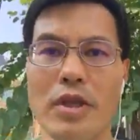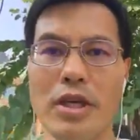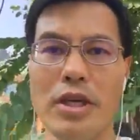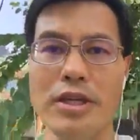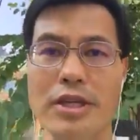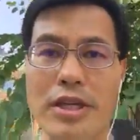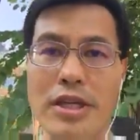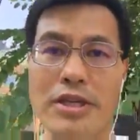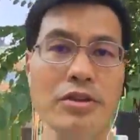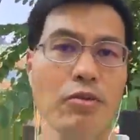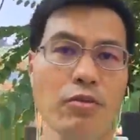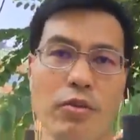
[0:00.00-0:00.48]

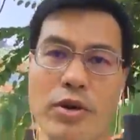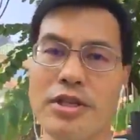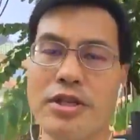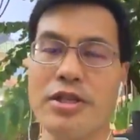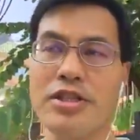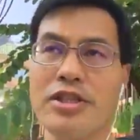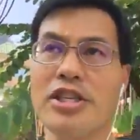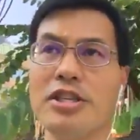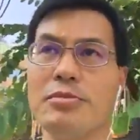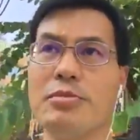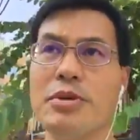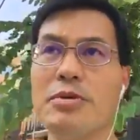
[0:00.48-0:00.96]
It doesn't want
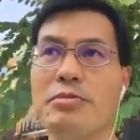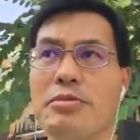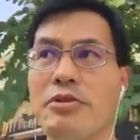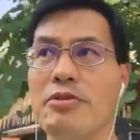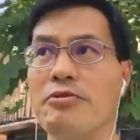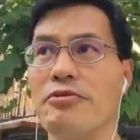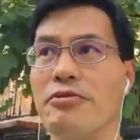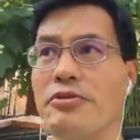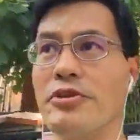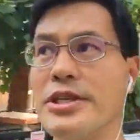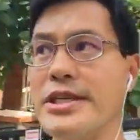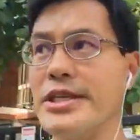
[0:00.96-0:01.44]
to see people
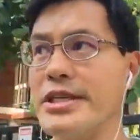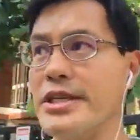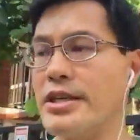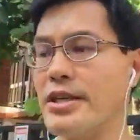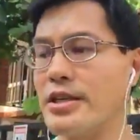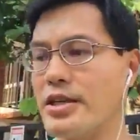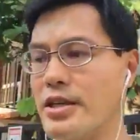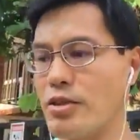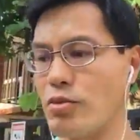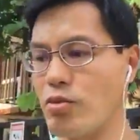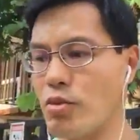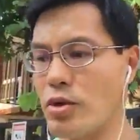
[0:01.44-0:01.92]
free.
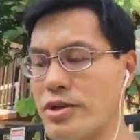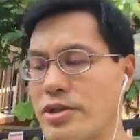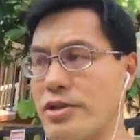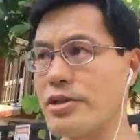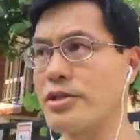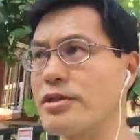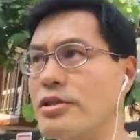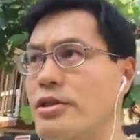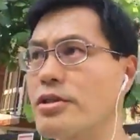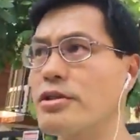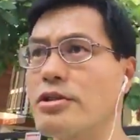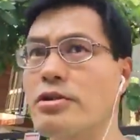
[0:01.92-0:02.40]
It
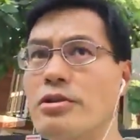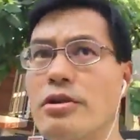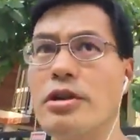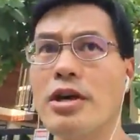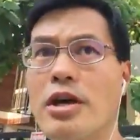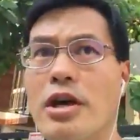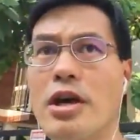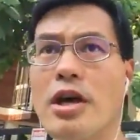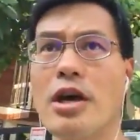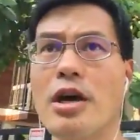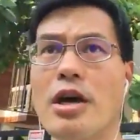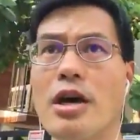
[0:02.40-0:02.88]
wants to
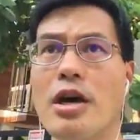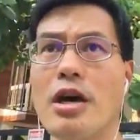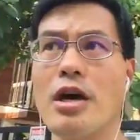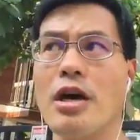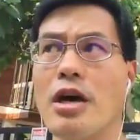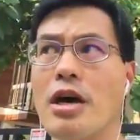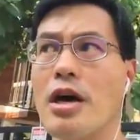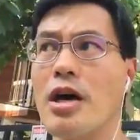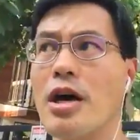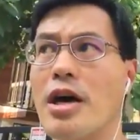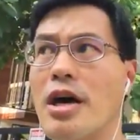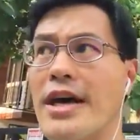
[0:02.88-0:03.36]

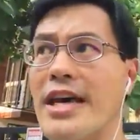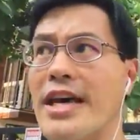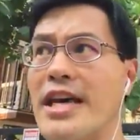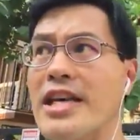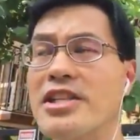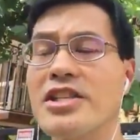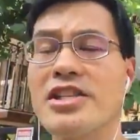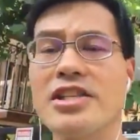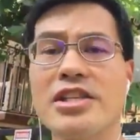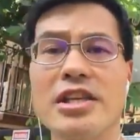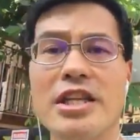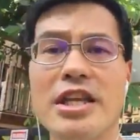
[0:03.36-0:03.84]

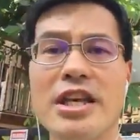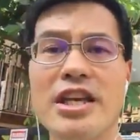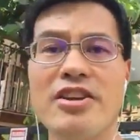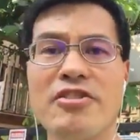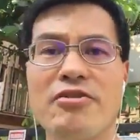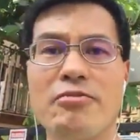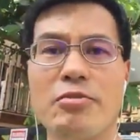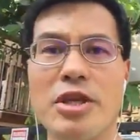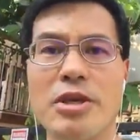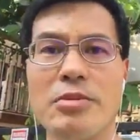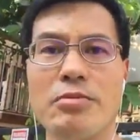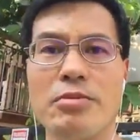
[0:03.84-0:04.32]

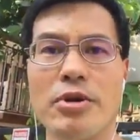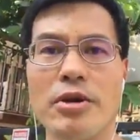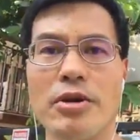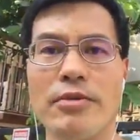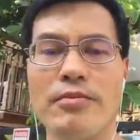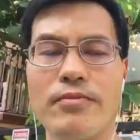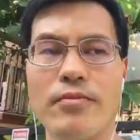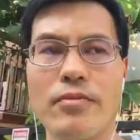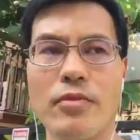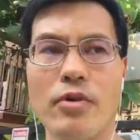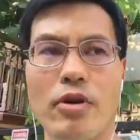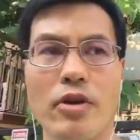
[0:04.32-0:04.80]
enslave people
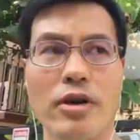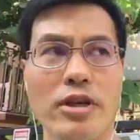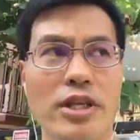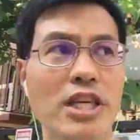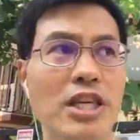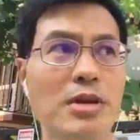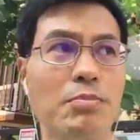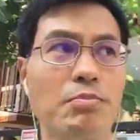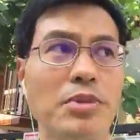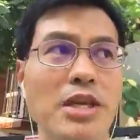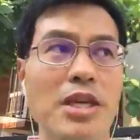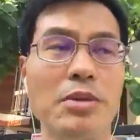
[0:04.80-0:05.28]
or
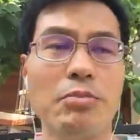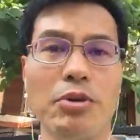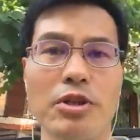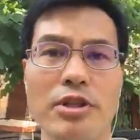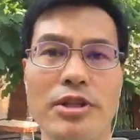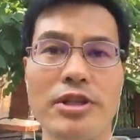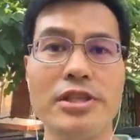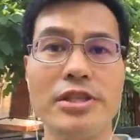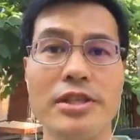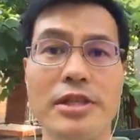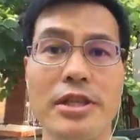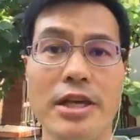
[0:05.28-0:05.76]
keep
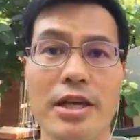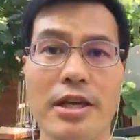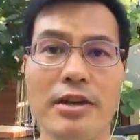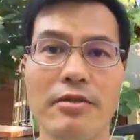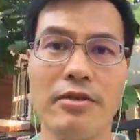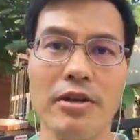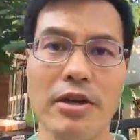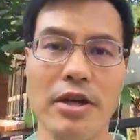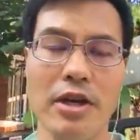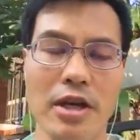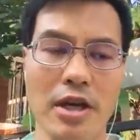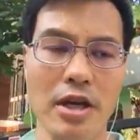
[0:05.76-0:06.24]
people
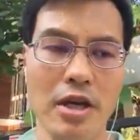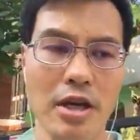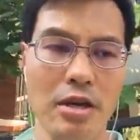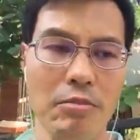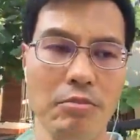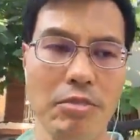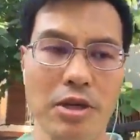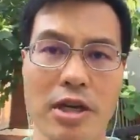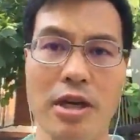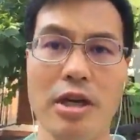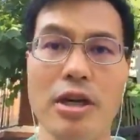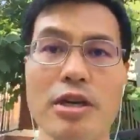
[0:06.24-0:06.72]
enslaved,
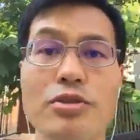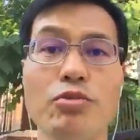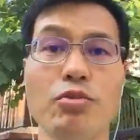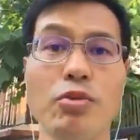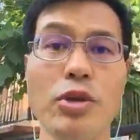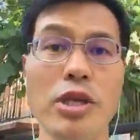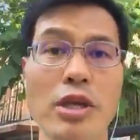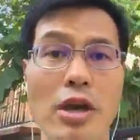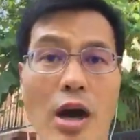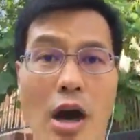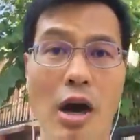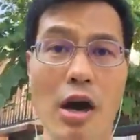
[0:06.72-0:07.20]
because
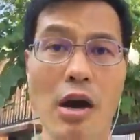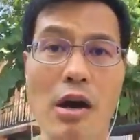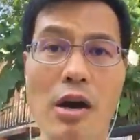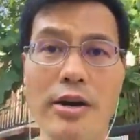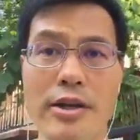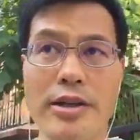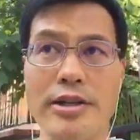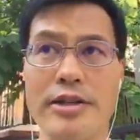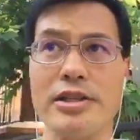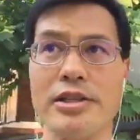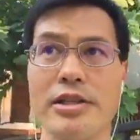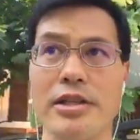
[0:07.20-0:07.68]
we
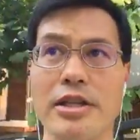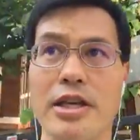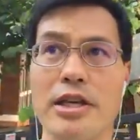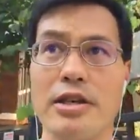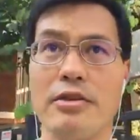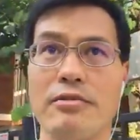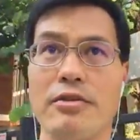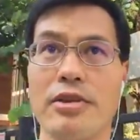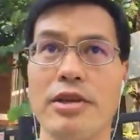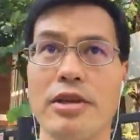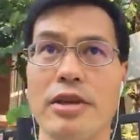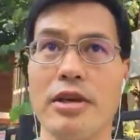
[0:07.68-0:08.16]
are
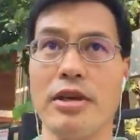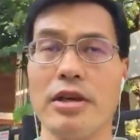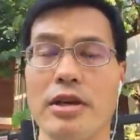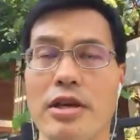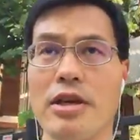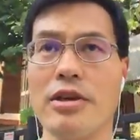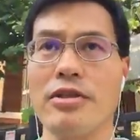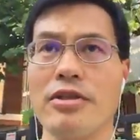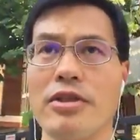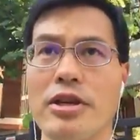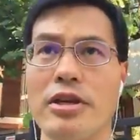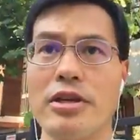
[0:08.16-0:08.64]
enslaved
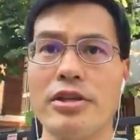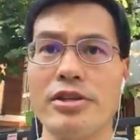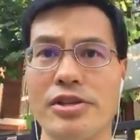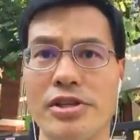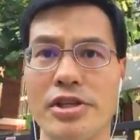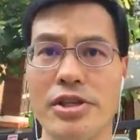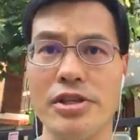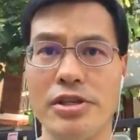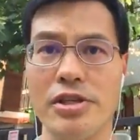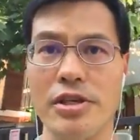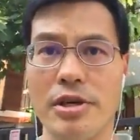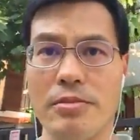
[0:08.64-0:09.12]
in their
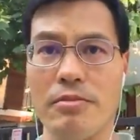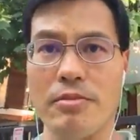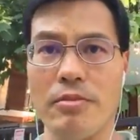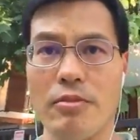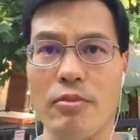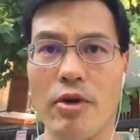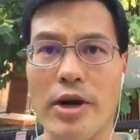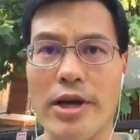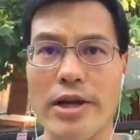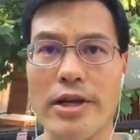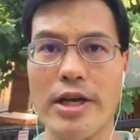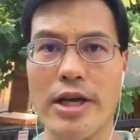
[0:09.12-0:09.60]
system
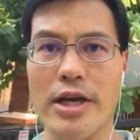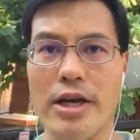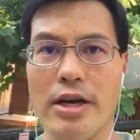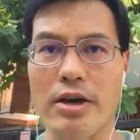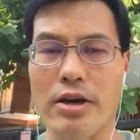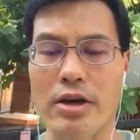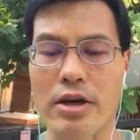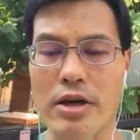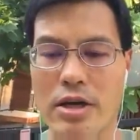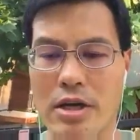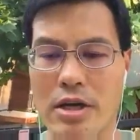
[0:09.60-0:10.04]
right now.